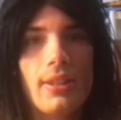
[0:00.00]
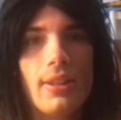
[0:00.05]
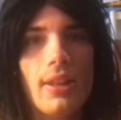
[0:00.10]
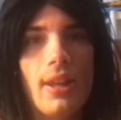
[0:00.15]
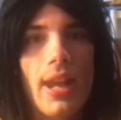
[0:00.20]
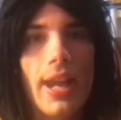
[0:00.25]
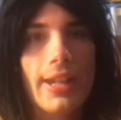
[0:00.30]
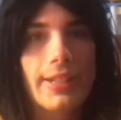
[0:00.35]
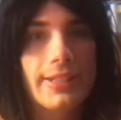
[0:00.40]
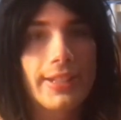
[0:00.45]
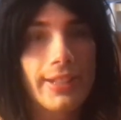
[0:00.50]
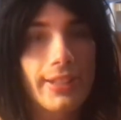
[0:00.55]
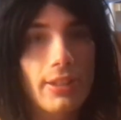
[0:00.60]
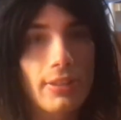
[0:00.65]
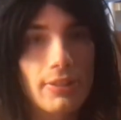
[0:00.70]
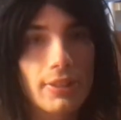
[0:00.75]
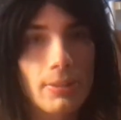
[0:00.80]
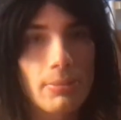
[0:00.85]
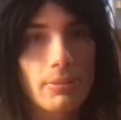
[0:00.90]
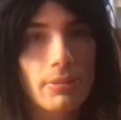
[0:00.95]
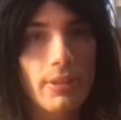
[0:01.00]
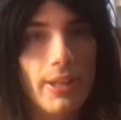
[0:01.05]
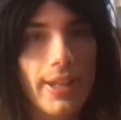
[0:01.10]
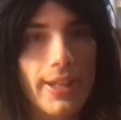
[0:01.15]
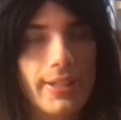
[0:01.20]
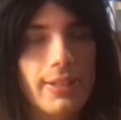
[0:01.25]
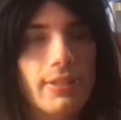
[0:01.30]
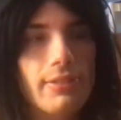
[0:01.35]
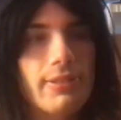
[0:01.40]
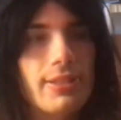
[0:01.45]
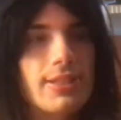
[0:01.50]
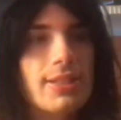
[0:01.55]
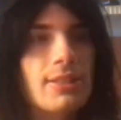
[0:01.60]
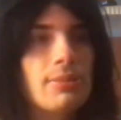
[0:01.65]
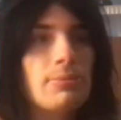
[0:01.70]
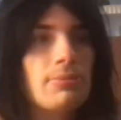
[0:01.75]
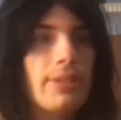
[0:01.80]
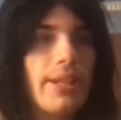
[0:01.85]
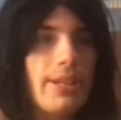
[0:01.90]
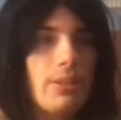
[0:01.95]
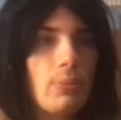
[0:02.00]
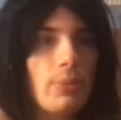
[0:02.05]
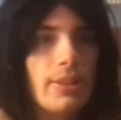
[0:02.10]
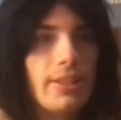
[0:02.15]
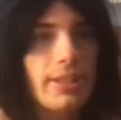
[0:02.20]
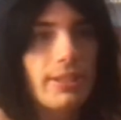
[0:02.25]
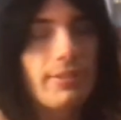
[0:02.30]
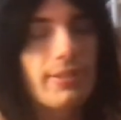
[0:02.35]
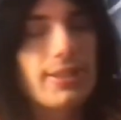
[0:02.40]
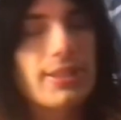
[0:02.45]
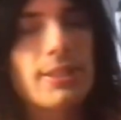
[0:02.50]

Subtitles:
I did go to the parade, Christmas parade, Wheeling Christmas